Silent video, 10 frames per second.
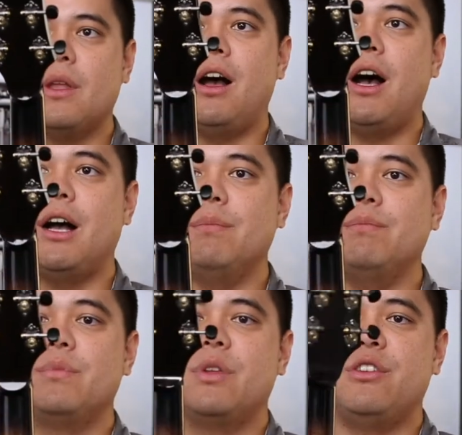
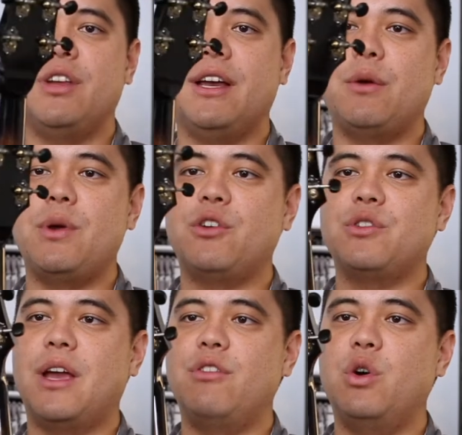Um, so yeah, and then we
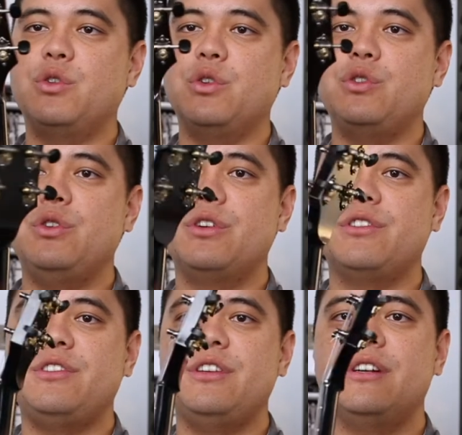also have Gotoh
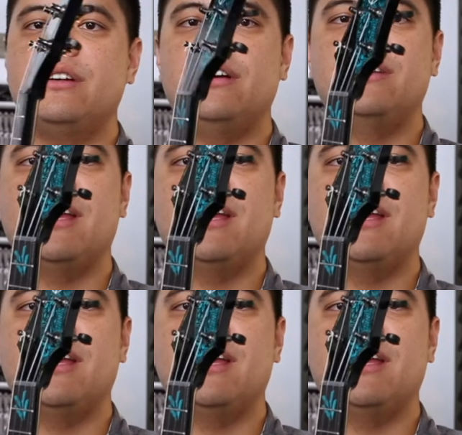tuners here on the